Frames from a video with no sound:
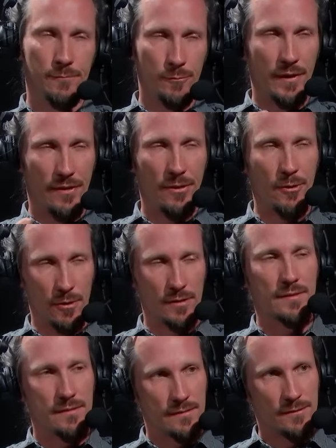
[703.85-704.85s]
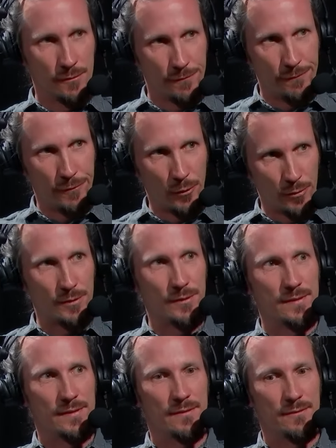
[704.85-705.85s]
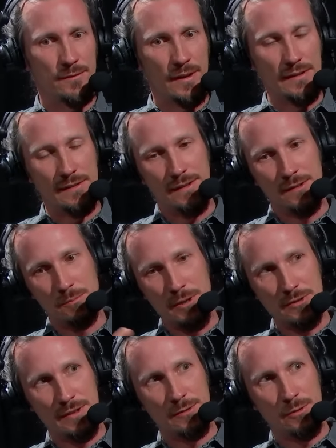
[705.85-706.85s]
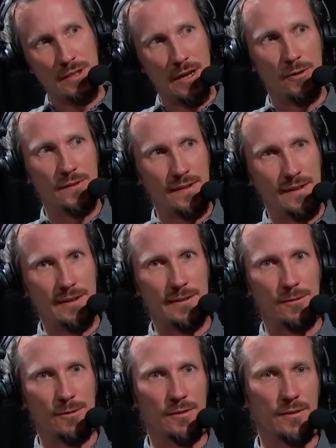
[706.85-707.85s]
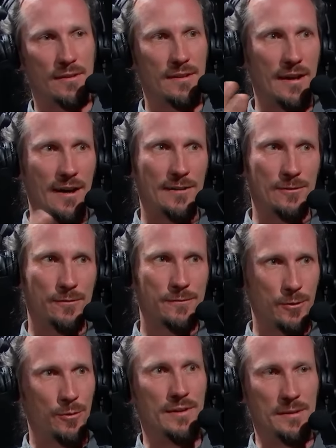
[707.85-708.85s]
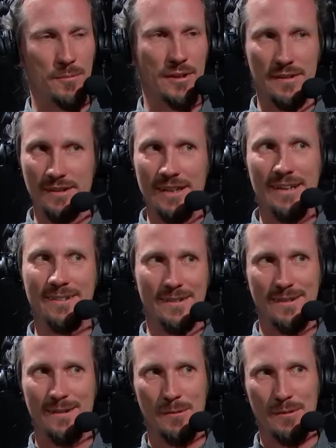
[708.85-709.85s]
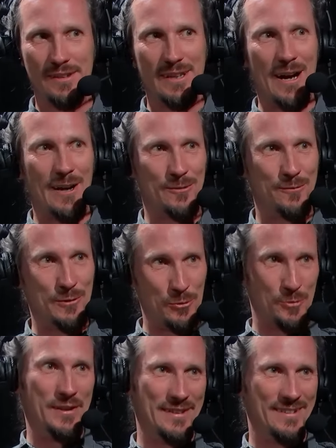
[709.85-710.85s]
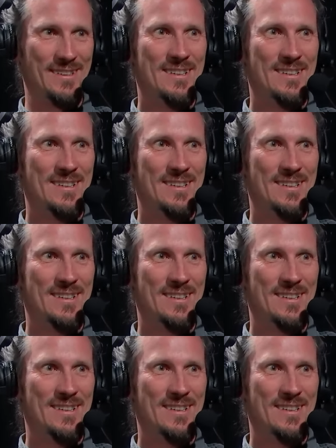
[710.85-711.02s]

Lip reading: We thought to focus, especially to the outside, on the art of coding, but in the end, it's the art of doing.